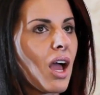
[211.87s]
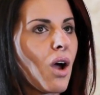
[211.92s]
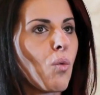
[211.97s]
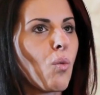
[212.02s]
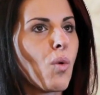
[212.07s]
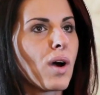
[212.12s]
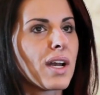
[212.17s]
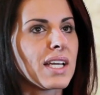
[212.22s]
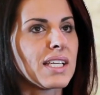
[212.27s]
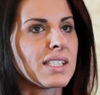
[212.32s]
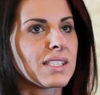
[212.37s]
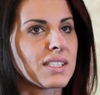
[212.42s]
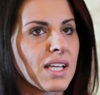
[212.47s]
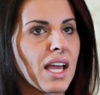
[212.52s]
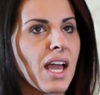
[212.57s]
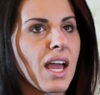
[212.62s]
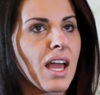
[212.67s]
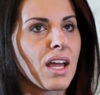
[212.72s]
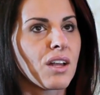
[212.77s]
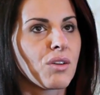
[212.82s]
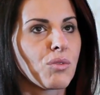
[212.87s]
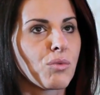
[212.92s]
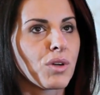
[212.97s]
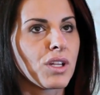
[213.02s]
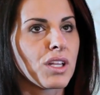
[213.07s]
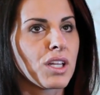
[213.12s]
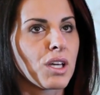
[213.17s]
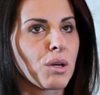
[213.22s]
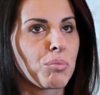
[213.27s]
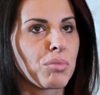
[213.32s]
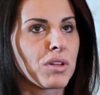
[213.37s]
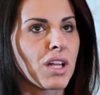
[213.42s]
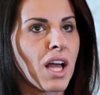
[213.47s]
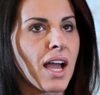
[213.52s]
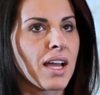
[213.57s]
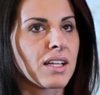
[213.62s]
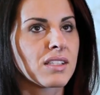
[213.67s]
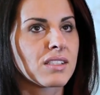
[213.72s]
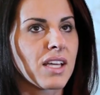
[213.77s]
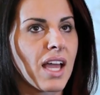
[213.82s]
what he said really
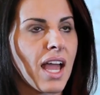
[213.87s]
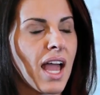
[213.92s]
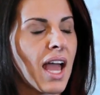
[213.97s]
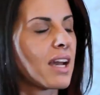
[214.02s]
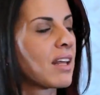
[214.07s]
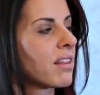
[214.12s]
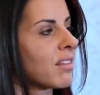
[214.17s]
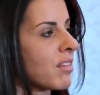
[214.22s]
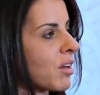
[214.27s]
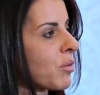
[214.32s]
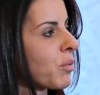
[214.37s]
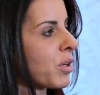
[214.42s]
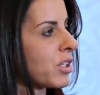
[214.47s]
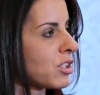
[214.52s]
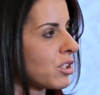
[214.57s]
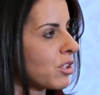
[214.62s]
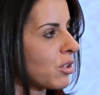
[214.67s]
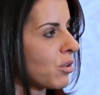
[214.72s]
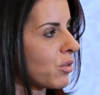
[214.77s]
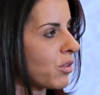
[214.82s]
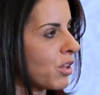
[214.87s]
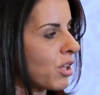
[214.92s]
applied to anything we do.